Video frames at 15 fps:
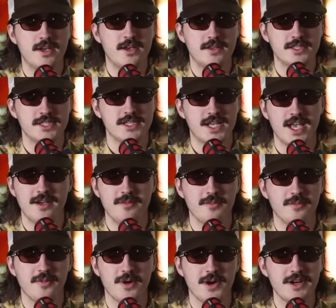scam
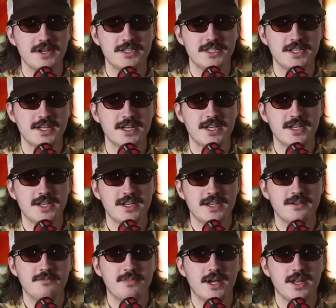worked,
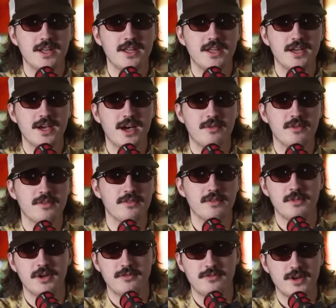but I went over to
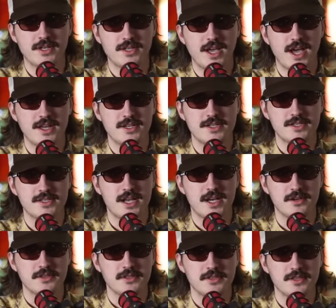my friend Cash's
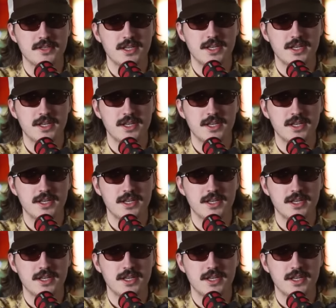house,